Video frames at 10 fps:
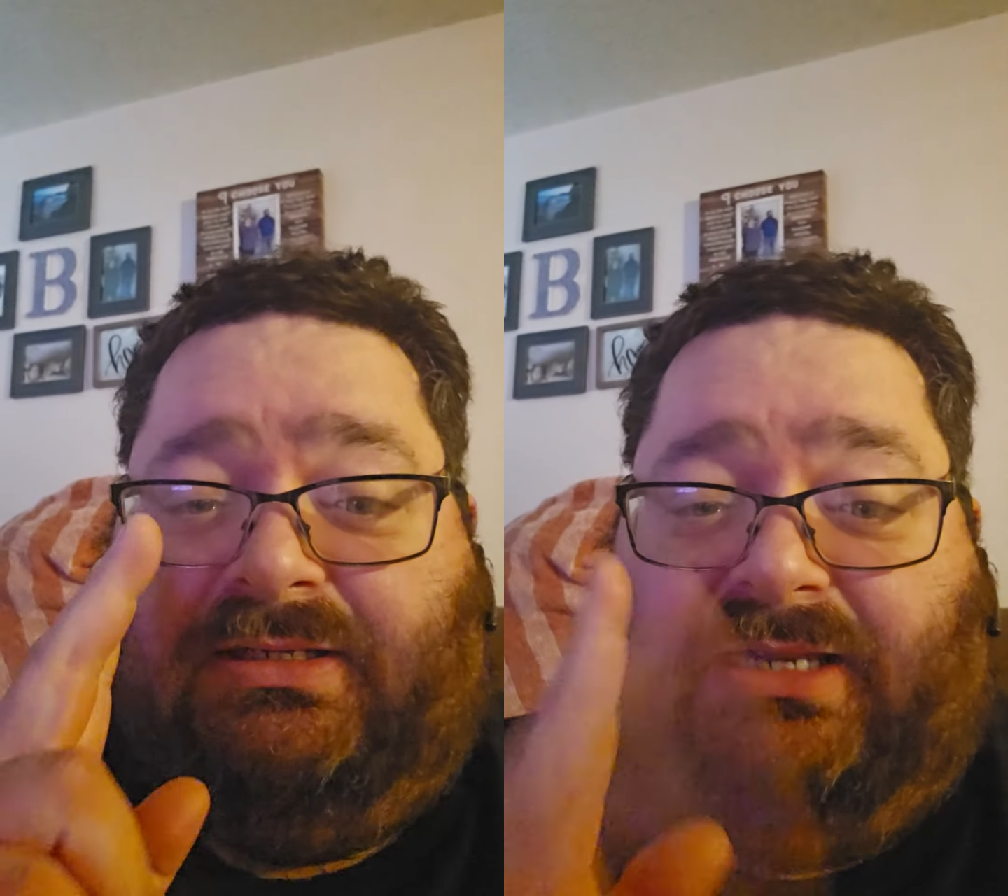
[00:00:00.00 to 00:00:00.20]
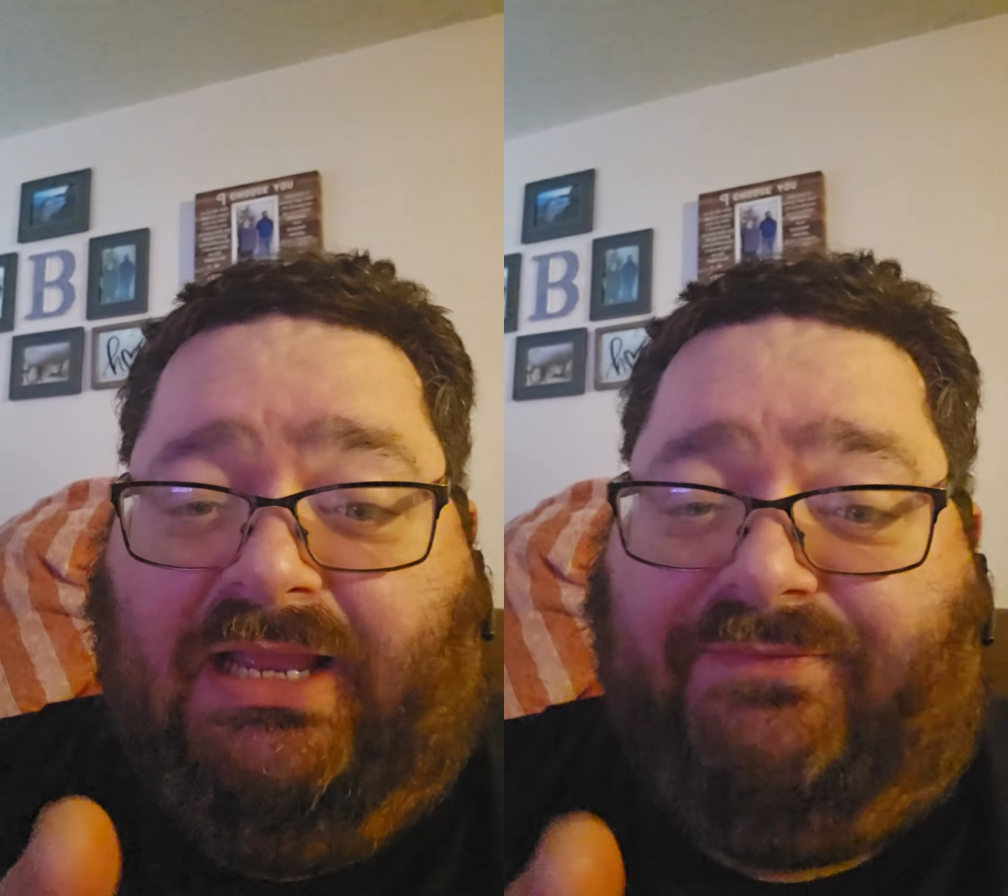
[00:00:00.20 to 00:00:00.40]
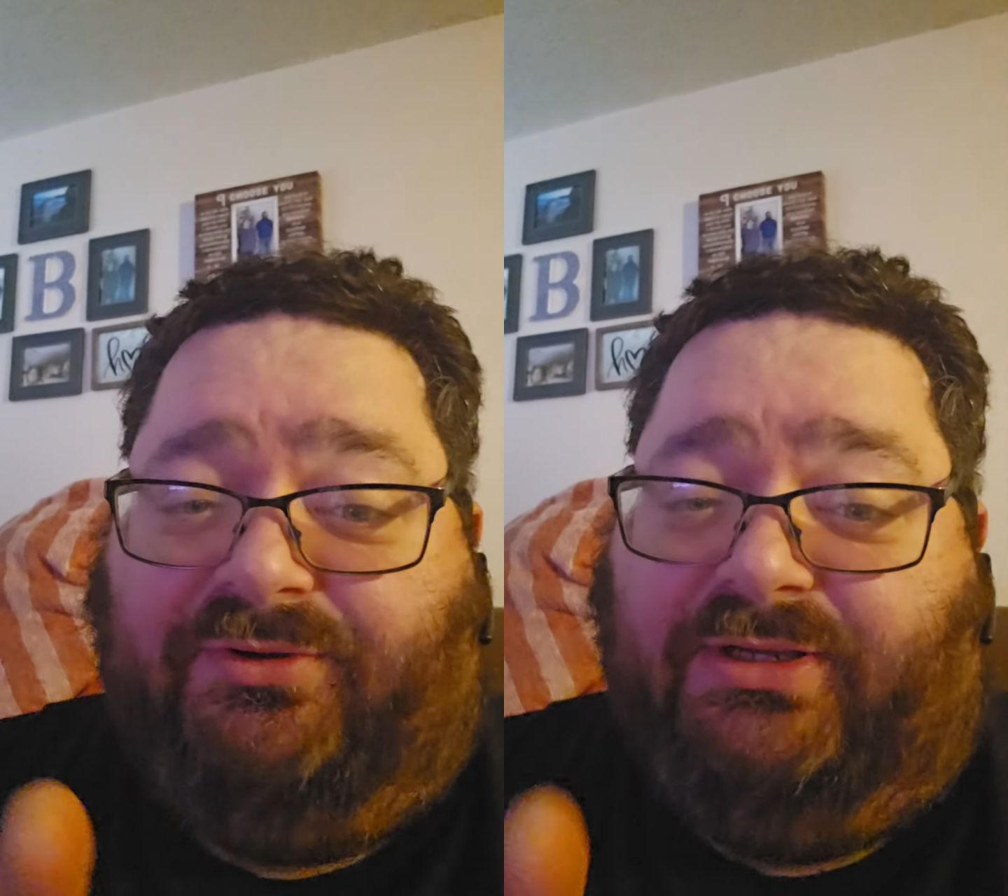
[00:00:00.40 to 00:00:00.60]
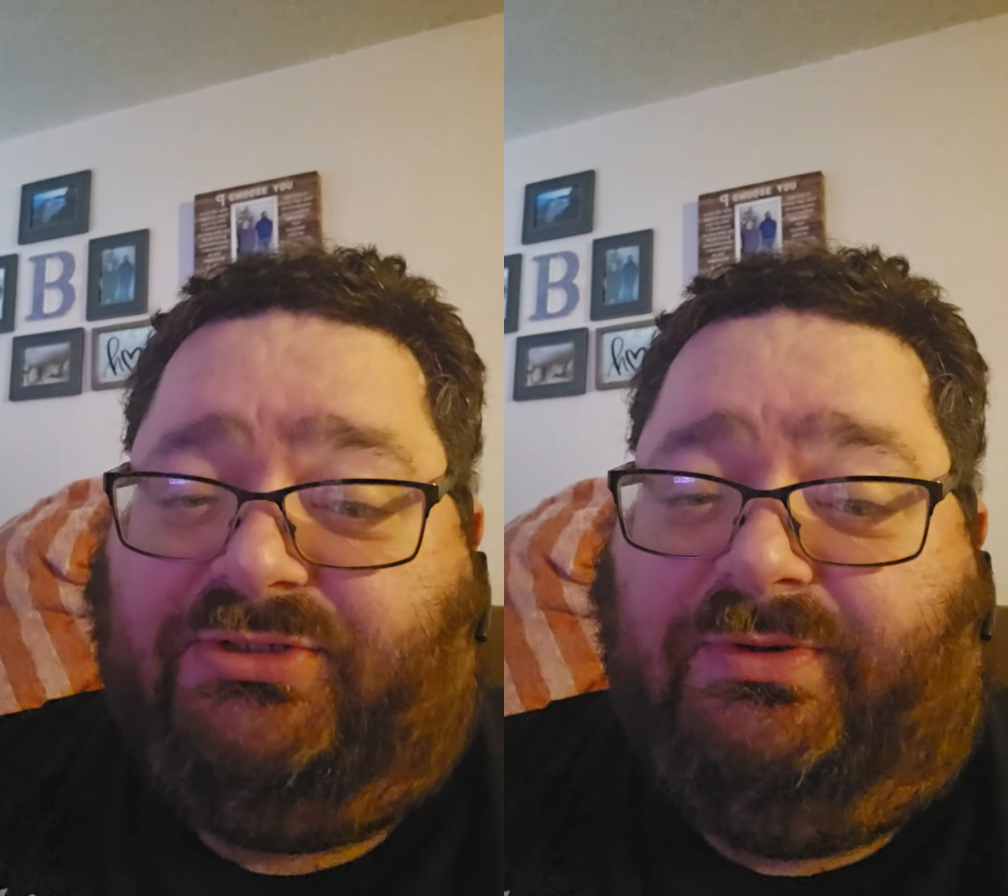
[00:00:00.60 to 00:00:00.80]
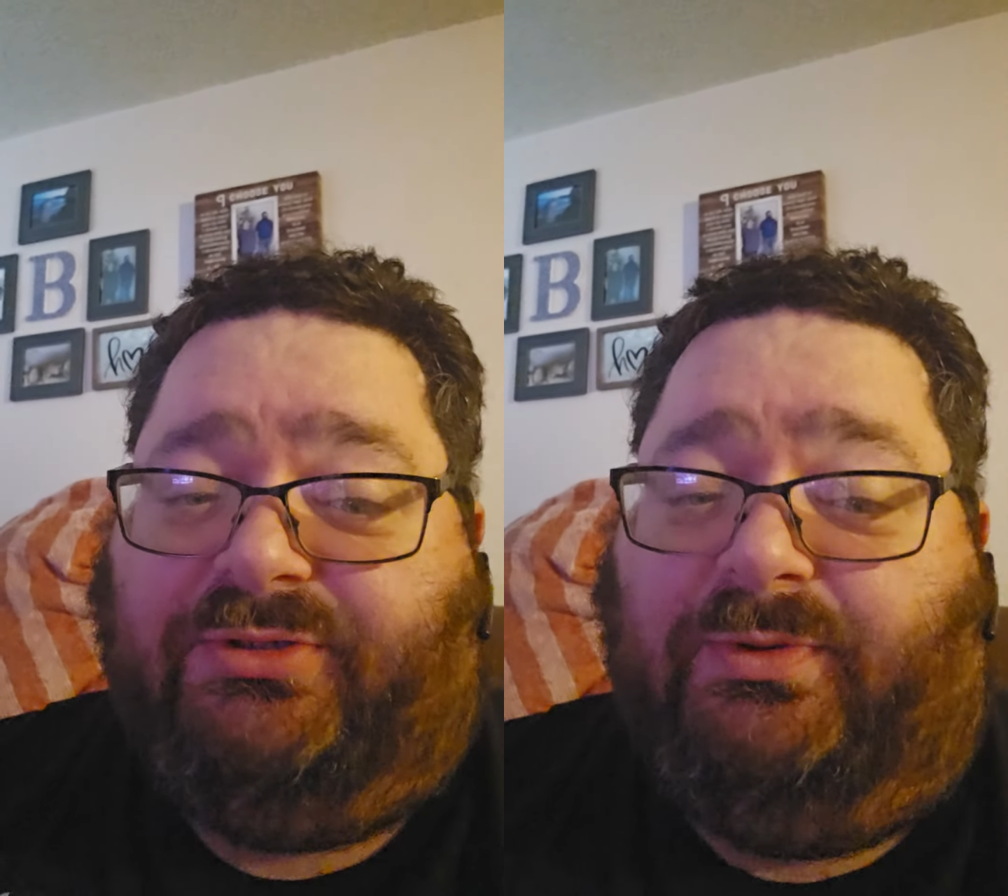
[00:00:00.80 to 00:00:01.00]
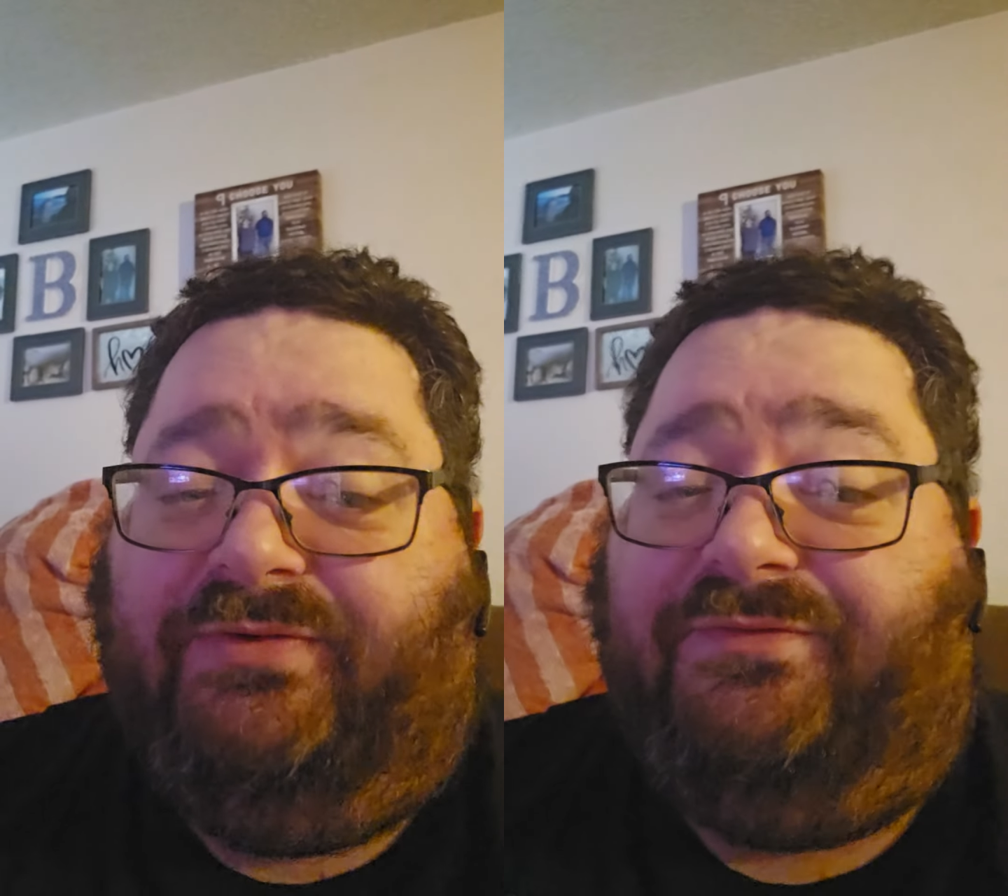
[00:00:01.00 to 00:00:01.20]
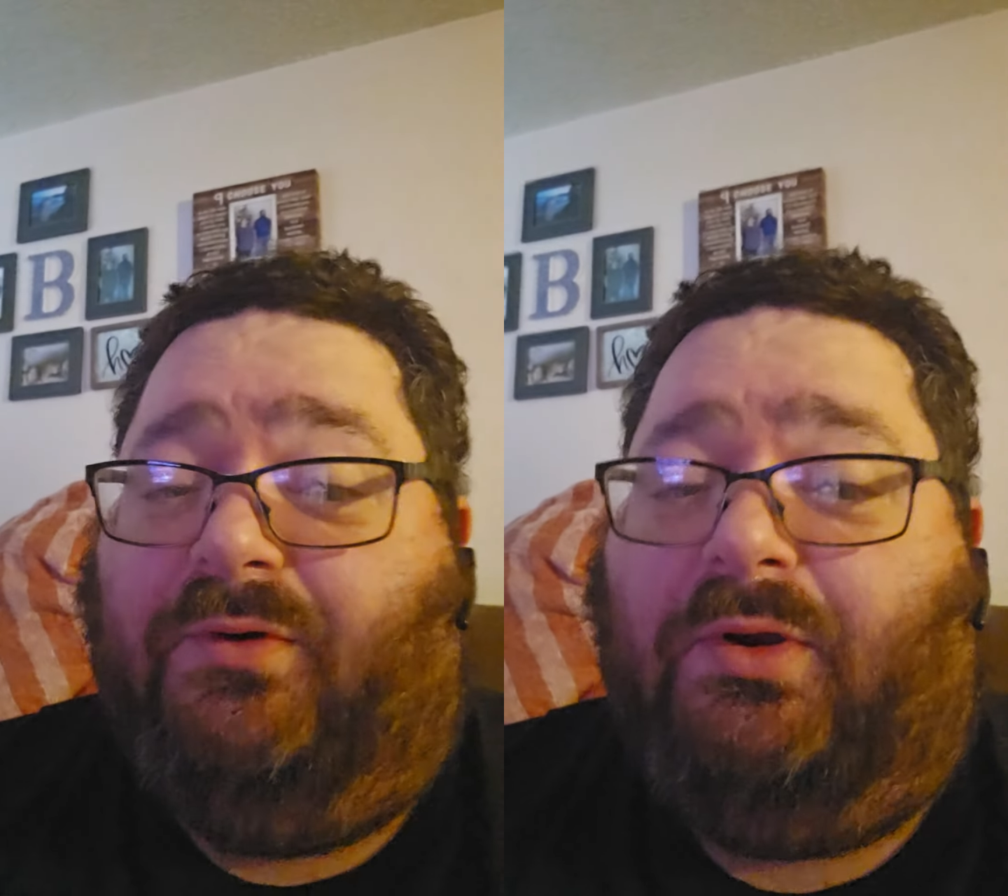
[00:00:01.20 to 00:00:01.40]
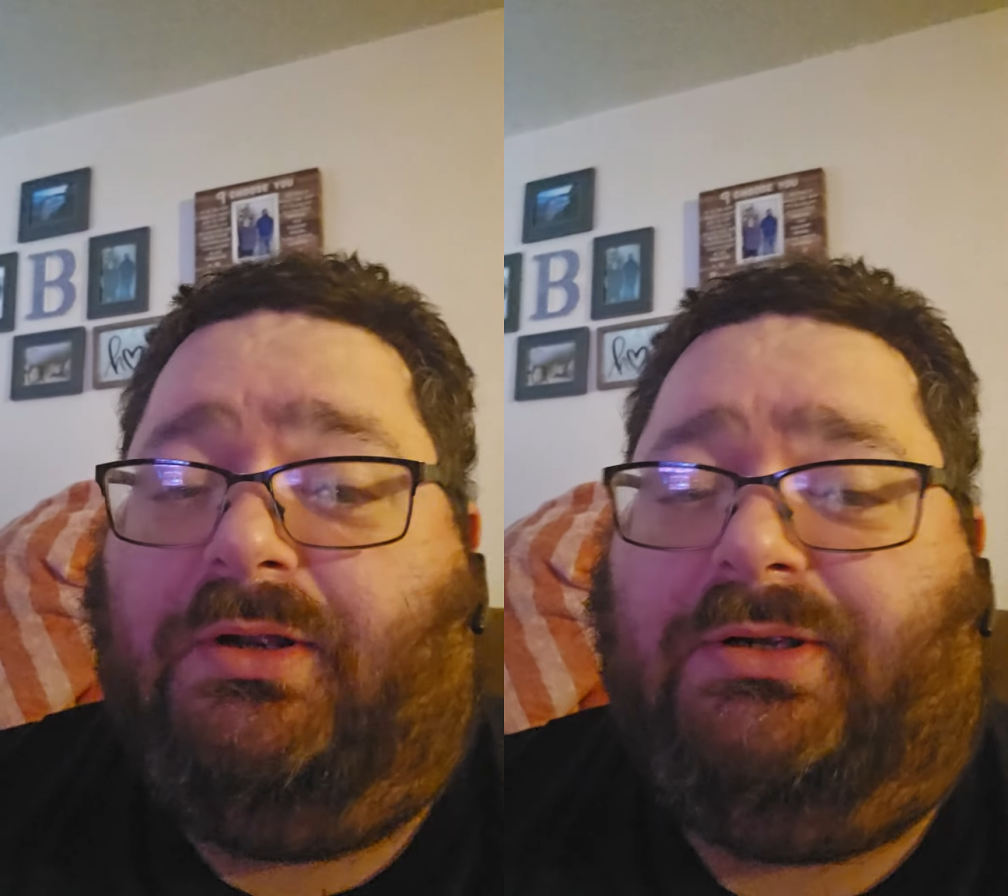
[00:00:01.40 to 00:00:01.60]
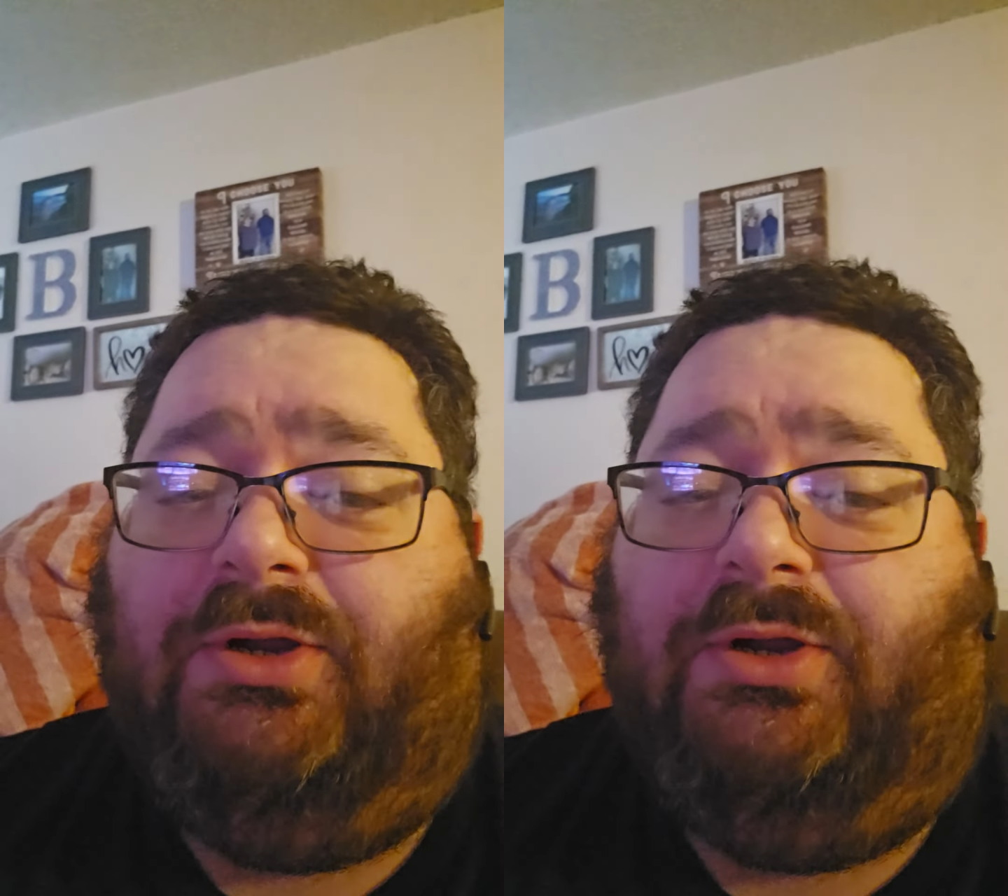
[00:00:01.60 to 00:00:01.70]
Have a great 2024.